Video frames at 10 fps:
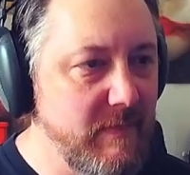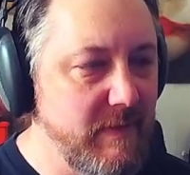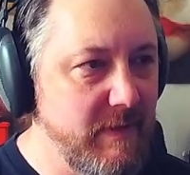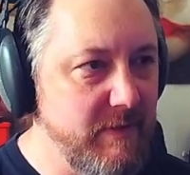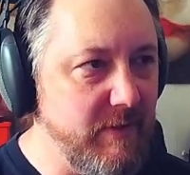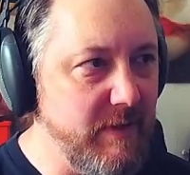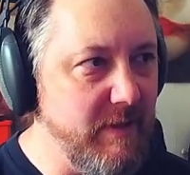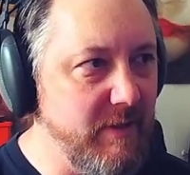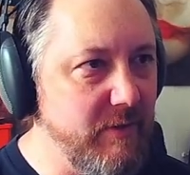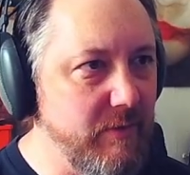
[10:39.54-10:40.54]
just
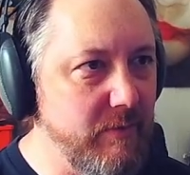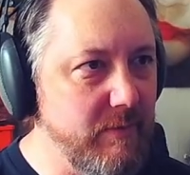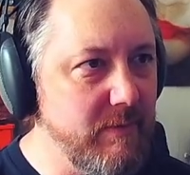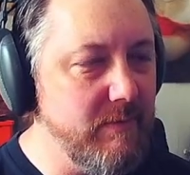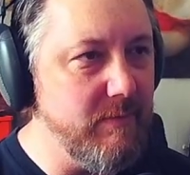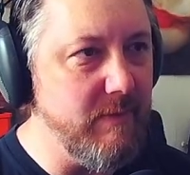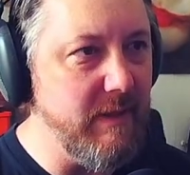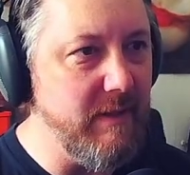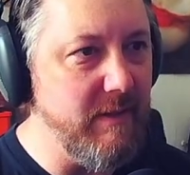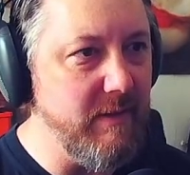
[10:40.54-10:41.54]
in tune with
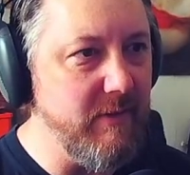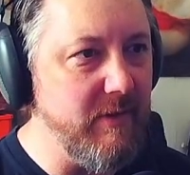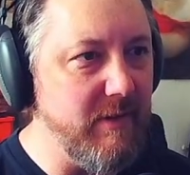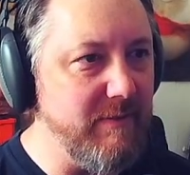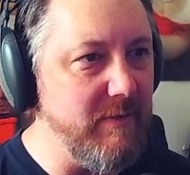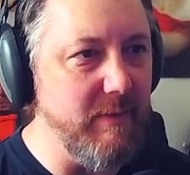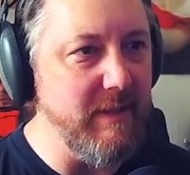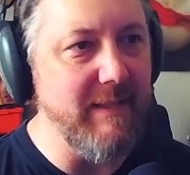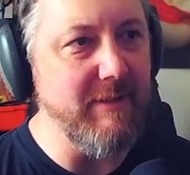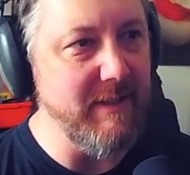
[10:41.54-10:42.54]
yourself and with
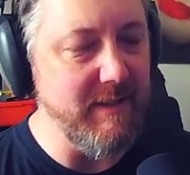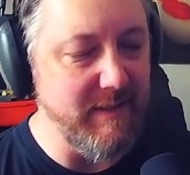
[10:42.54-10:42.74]
everything.